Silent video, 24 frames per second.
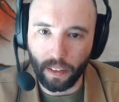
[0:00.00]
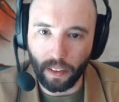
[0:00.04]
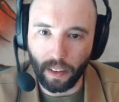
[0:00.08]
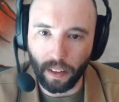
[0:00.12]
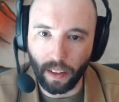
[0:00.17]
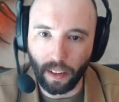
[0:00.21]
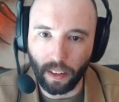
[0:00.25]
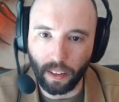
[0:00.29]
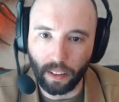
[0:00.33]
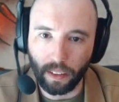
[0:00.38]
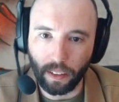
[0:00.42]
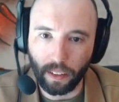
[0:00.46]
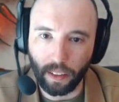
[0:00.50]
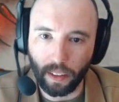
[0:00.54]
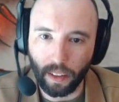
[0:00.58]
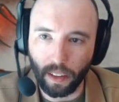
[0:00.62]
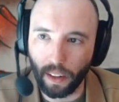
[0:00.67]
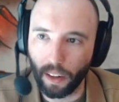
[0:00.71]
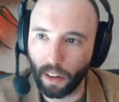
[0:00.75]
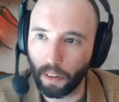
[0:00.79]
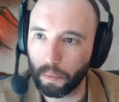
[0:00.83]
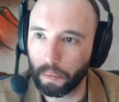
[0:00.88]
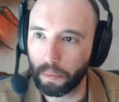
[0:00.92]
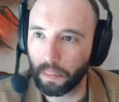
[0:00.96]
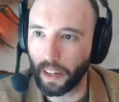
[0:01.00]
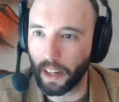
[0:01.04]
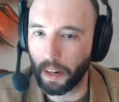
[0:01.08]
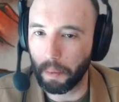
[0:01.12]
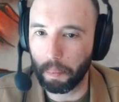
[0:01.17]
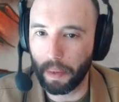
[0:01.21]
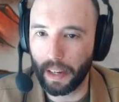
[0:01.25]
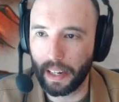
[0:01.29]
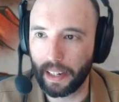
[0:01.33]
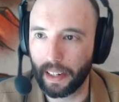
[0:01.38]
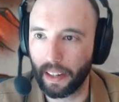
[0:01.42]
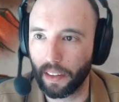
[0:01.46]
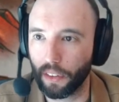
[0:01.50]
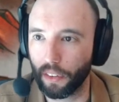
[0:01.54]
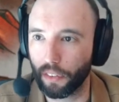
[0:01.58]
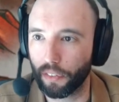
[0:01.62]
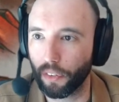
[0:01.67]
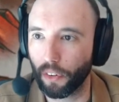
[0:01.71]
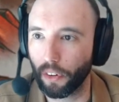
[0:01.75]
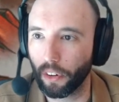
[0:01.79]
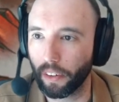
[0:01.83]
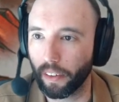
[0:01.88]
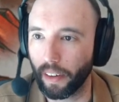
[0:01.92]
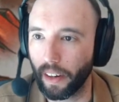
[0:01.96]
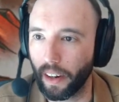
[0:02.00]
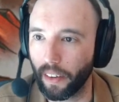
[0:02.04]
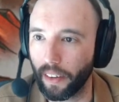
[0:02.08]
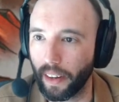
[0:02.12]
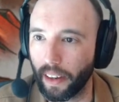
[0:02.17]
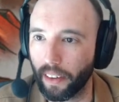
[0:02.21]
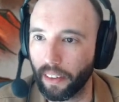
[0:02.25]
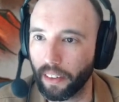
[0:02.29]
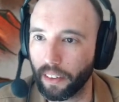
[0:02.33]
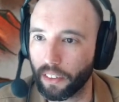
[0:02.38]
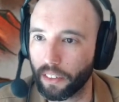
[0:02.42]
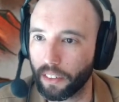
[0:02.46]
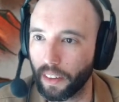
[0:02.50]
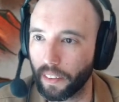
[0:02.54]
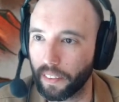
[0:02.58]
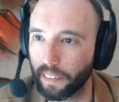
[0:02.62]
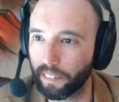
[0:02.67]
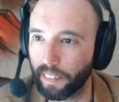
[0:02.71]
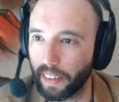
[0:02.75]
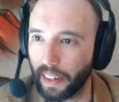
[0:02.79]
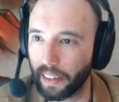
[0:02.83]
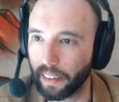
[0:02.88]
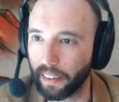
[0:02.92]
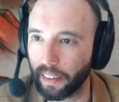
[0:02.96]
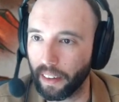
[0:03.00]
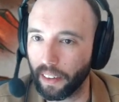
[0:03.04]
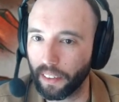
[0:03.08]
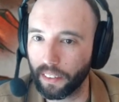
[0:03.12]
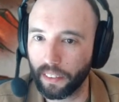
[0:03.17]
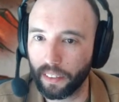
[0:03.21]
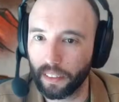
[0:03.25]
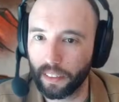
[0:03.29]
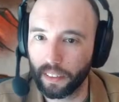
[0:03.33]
And oh, we got to paint in the foreground, Alex, not the background.